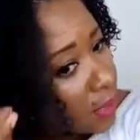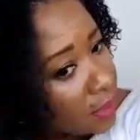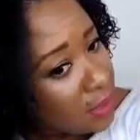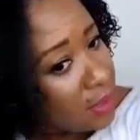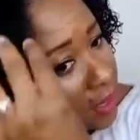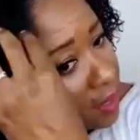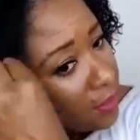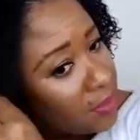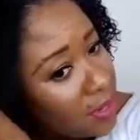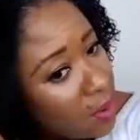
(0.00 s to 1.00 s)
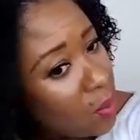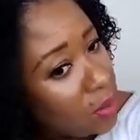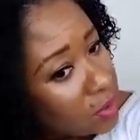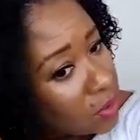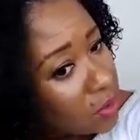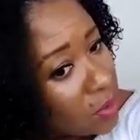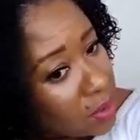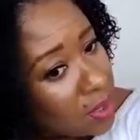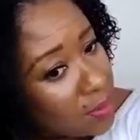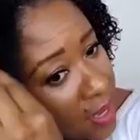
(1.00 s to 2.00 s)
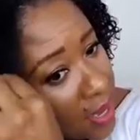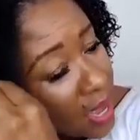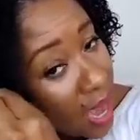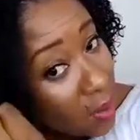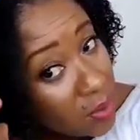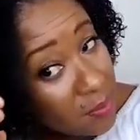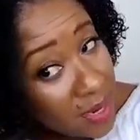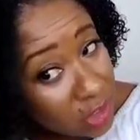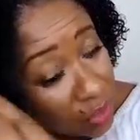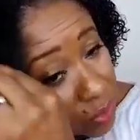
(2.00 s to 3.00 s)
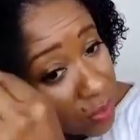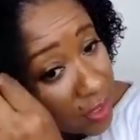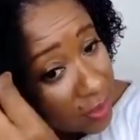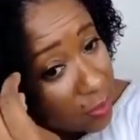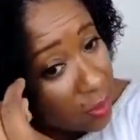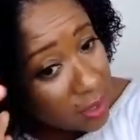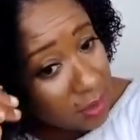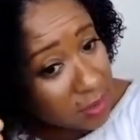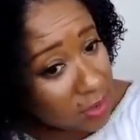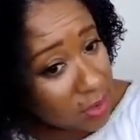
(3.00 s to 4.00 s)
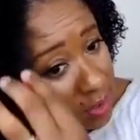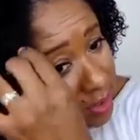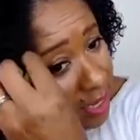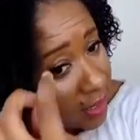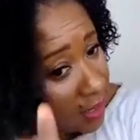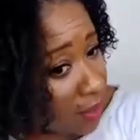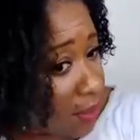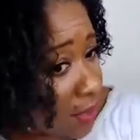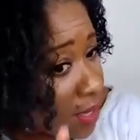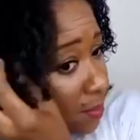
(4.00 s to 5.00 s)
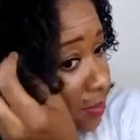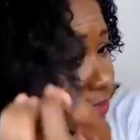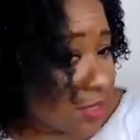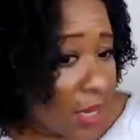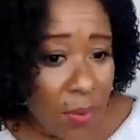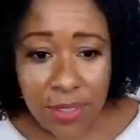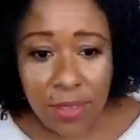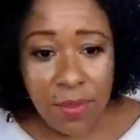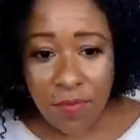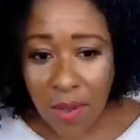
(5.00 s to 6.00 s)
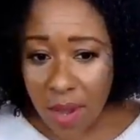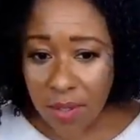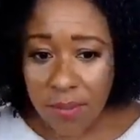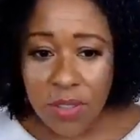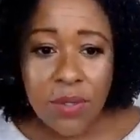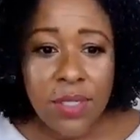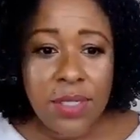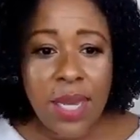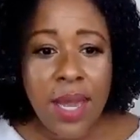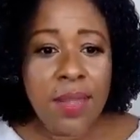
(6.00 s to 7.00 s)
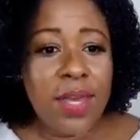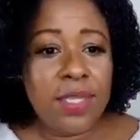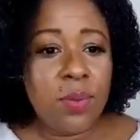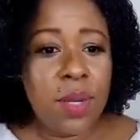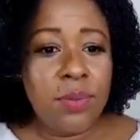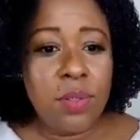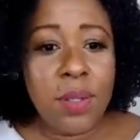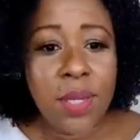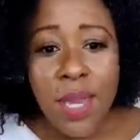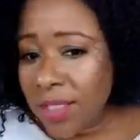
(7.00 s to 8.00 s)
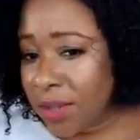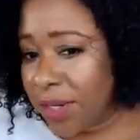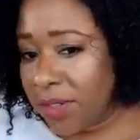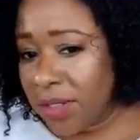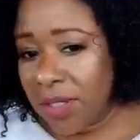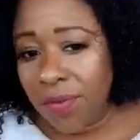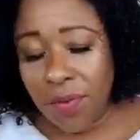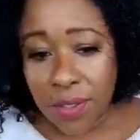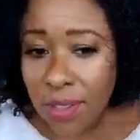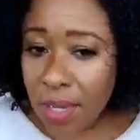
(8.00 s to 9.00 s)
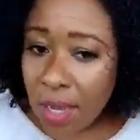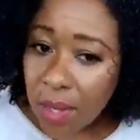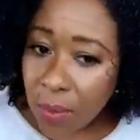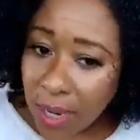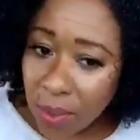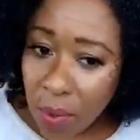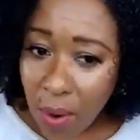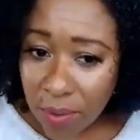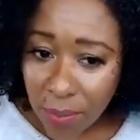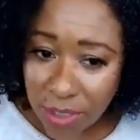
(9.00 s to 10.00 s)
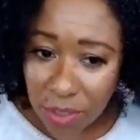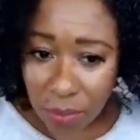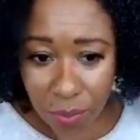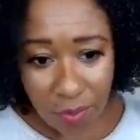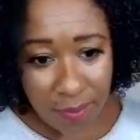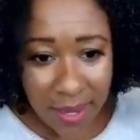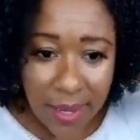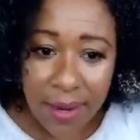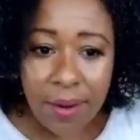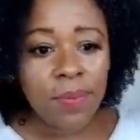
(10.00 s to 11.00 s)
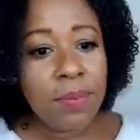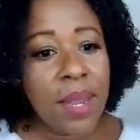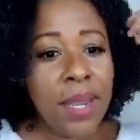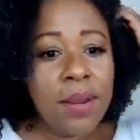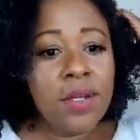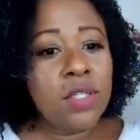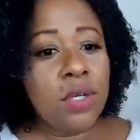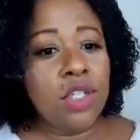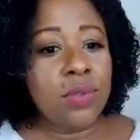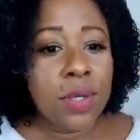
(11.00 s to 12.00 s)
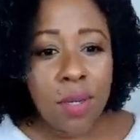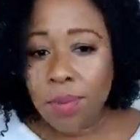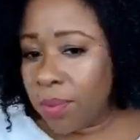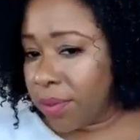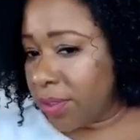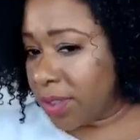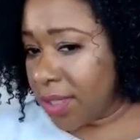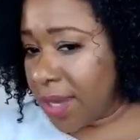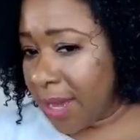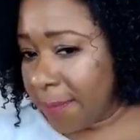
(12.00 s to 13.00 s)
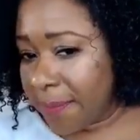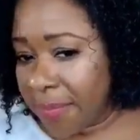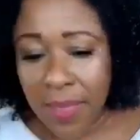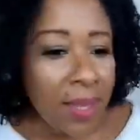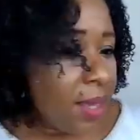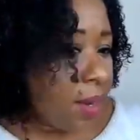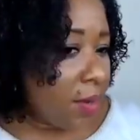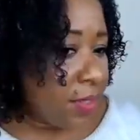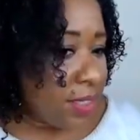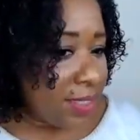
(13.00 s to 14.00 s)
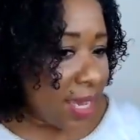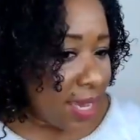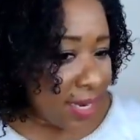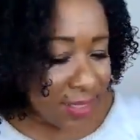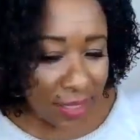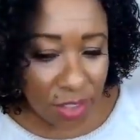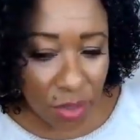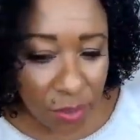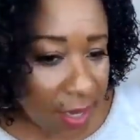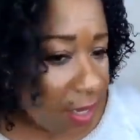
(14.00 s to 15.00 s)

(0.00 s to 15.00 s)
And any area that I want to curl up, I would make sure that the product touches that area. But since I want it to be voluminous on this side, that's what I'm doing. So here's the difference. When I go all the way to the root of my hair is going to shrink up more. See that? On this side, I didn't do that,